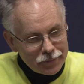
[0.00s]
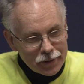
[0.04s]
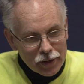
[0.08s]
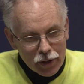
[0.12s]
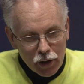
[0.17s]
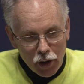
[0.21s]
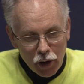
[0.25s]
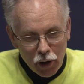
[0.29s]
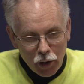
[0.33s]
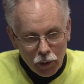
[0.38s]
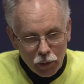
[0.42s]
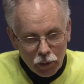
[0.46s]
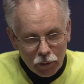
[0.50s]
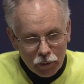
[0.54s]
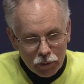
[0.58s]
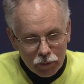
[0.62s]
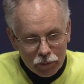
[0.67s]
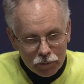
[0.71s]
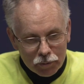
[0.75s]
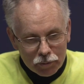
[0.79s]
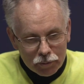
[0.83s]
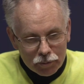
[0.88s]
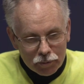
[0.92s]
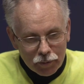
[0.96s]
you know,
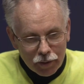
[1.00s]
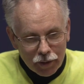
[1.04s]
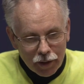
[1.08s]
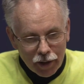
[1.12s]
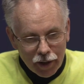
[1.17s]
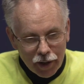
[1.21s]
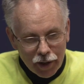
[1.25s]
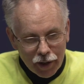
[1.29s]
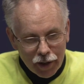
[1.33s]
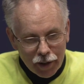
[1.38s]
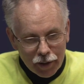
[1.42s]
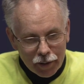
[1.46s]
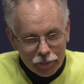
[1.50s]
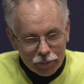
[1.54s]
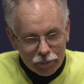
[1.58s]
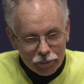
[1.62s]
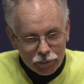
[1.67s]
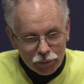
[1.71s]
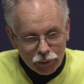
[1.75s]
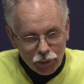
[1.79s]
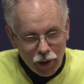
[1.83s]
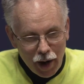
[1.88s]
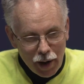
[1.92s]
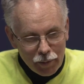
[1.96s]
uh,
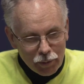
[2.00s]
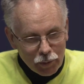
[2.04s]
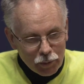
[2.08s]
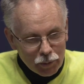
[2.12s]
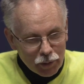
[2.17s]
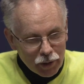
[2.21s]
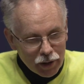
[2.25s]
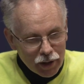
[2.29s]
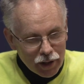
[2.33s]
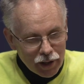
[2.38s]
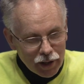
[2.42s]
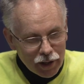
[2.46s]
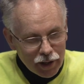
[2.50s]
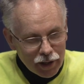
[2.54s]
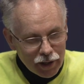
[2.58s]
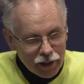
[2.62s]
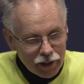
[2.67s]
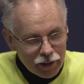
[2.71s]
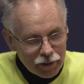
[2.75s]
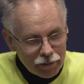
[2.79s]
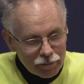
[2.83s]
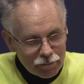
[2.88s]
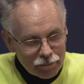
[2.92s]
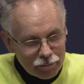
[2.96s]

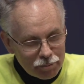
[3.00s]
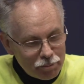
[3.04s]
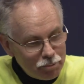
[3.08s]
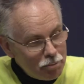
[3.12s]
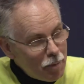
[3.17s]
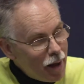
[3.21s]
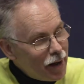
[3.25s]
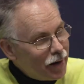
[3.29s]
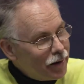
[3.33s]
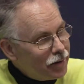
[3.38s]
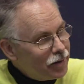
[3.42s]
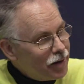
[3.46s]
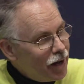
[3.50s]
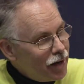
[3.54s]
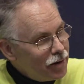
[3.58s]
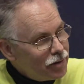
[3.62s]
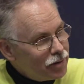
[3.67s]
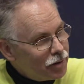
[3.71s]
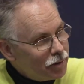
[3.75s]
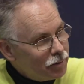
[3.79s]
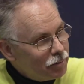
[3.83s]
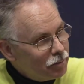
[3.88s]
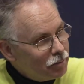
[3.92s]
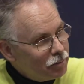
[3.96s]
probably
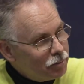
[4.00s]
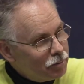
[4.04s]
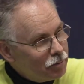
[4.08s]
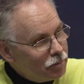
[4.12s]
meditation